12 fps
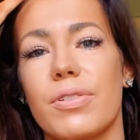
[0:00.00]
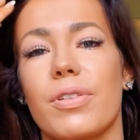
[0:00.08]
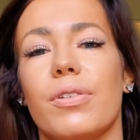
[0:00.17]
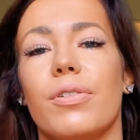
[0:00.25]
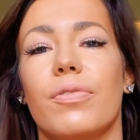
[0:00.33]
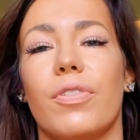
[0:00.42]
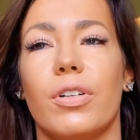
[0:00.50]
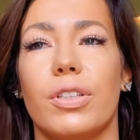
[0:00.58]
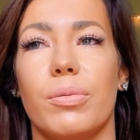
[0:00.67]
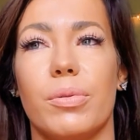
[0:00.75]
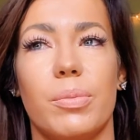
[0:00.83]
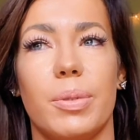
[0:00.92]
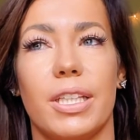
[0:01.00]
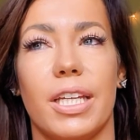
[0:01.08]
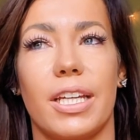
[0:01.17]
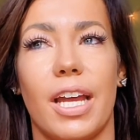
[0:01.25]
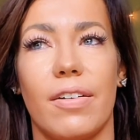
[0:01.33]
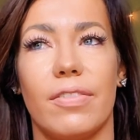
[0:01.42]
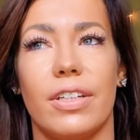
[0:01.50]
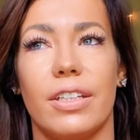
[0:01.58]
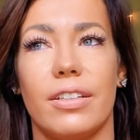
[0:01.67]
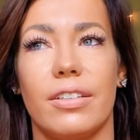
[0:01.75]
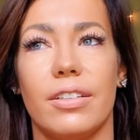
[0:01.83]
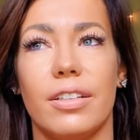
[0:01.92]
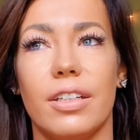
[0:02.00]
So volume would be like having